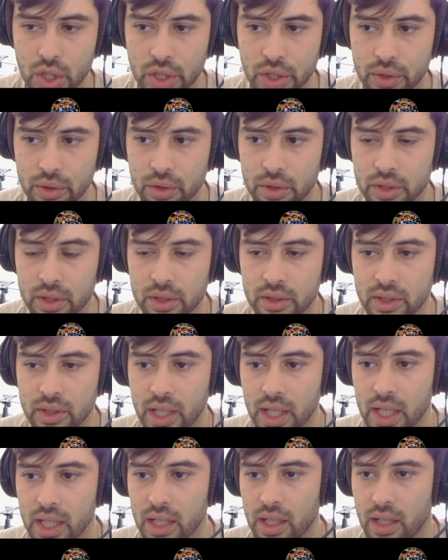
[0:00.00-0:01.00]
Turn in
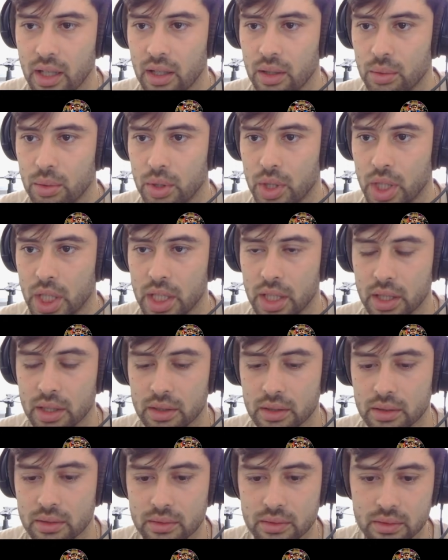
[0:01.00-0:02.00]
10. Here we're going
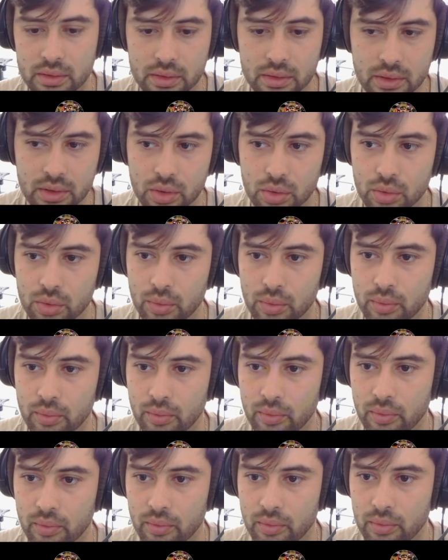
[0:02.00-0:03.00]
to
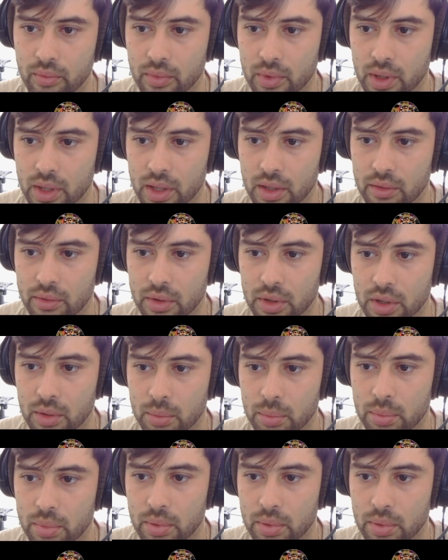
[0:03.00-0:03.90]
give up.